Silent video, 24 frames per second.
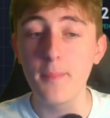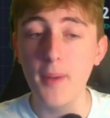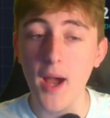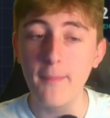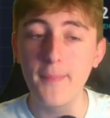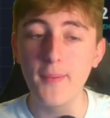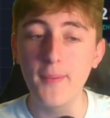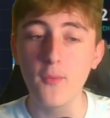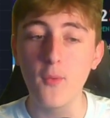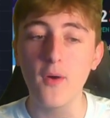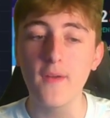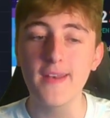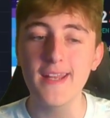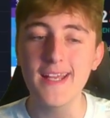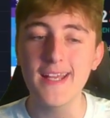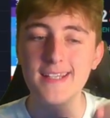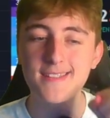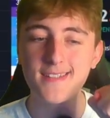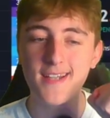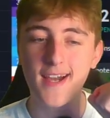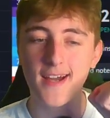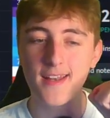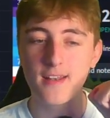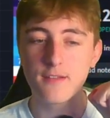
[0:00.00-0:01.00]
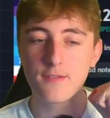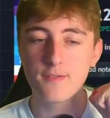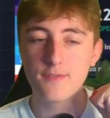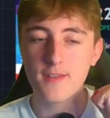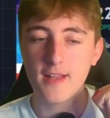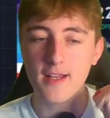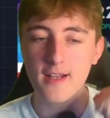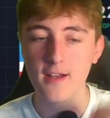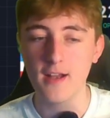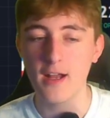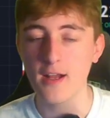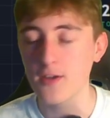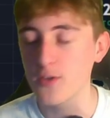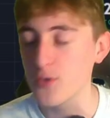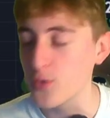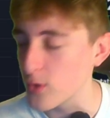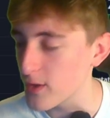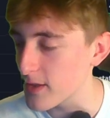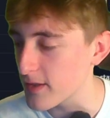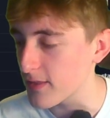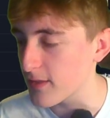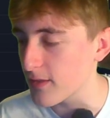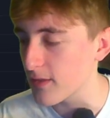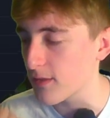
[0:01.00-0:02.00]
The purple one is kind of I
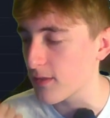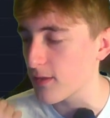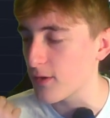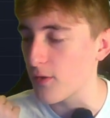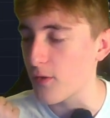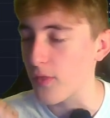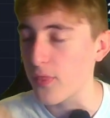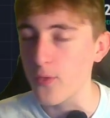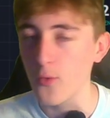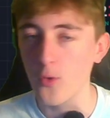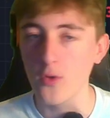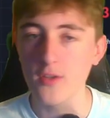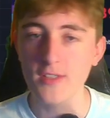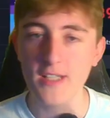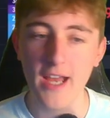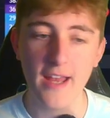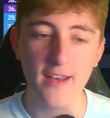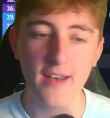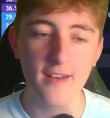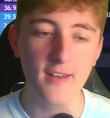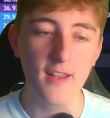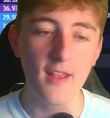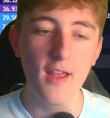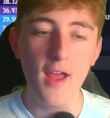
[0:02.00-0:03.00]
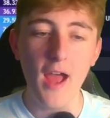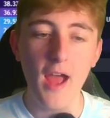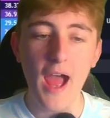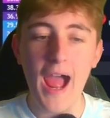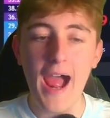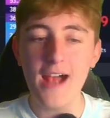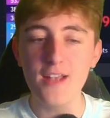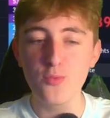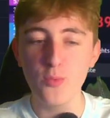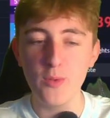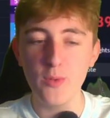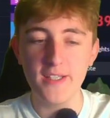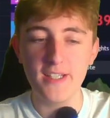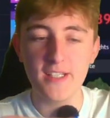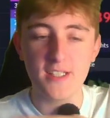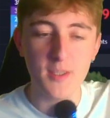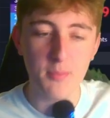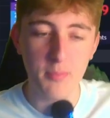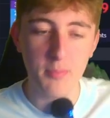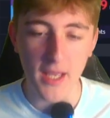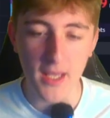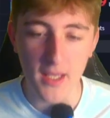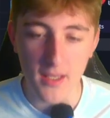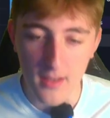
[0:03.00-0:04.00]
call it the Thor's hand. As we
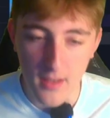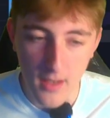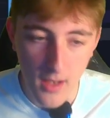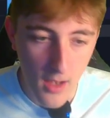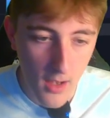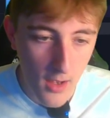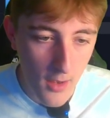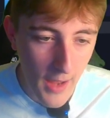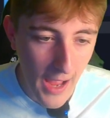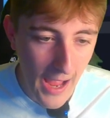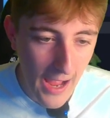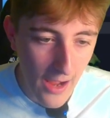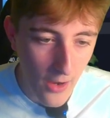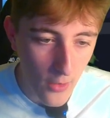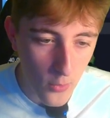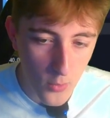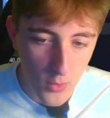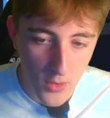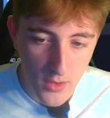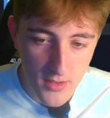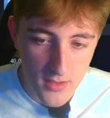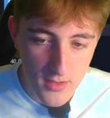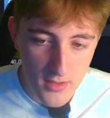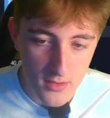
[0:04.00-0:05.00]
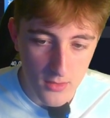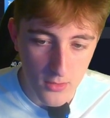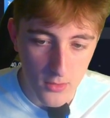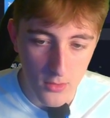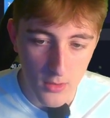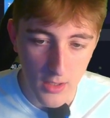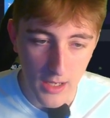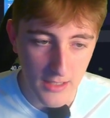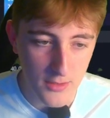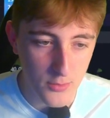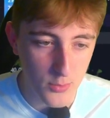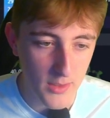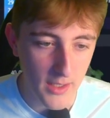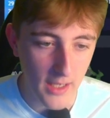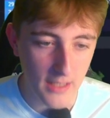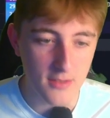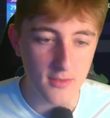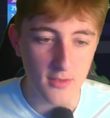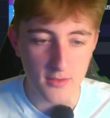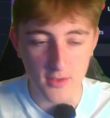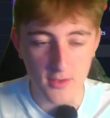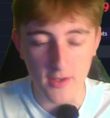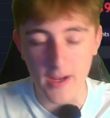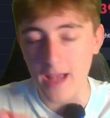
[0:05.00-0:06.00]
dissipate outwards, or as we
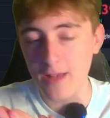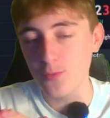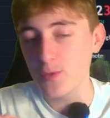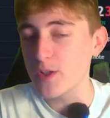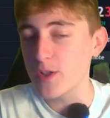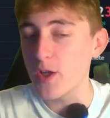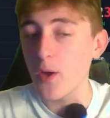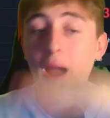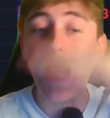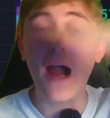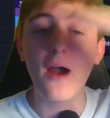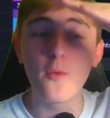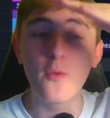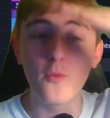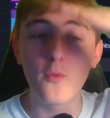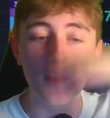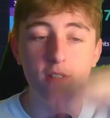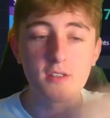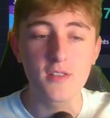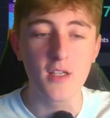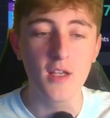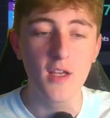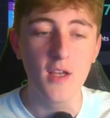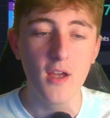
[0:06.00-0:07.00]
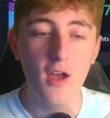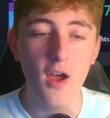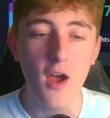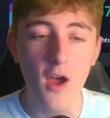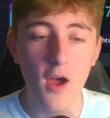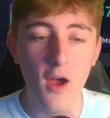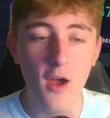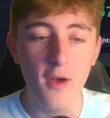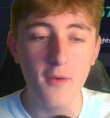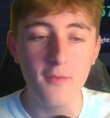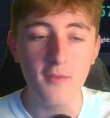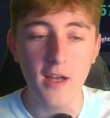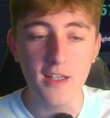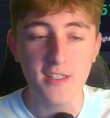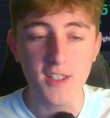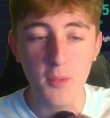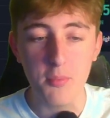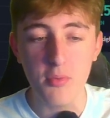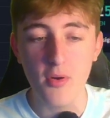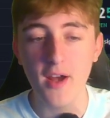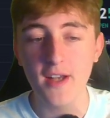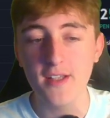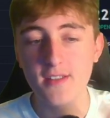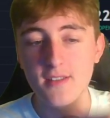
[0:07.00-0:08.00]
go outwards, as
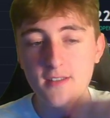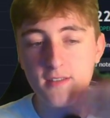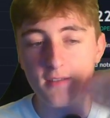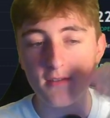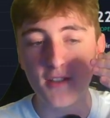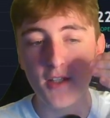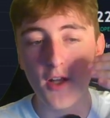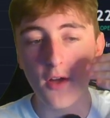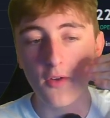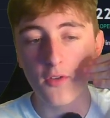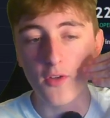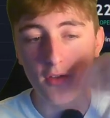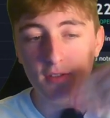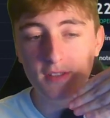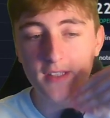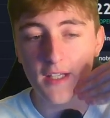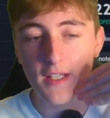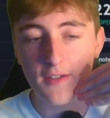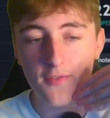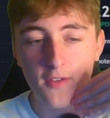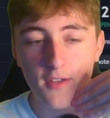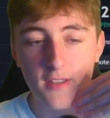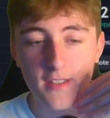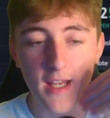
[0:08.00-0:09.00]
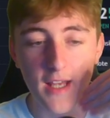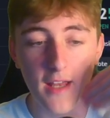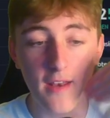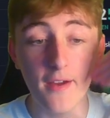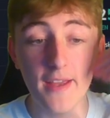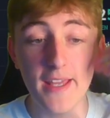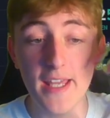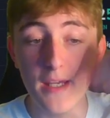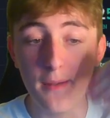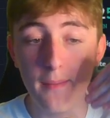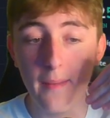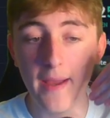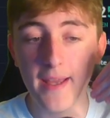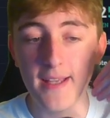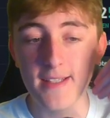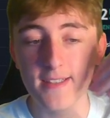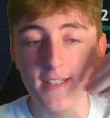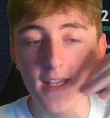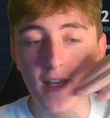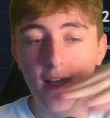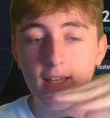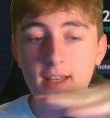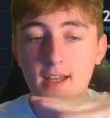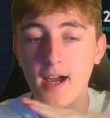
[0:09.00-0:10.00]
our price goes different, and our
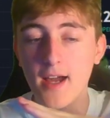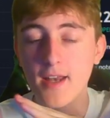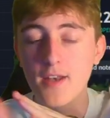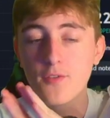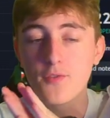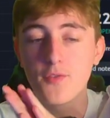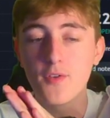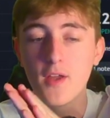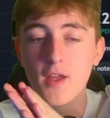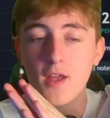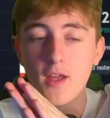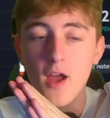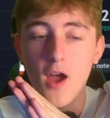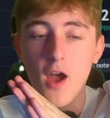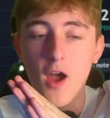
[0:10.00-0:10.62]
EMAs kind of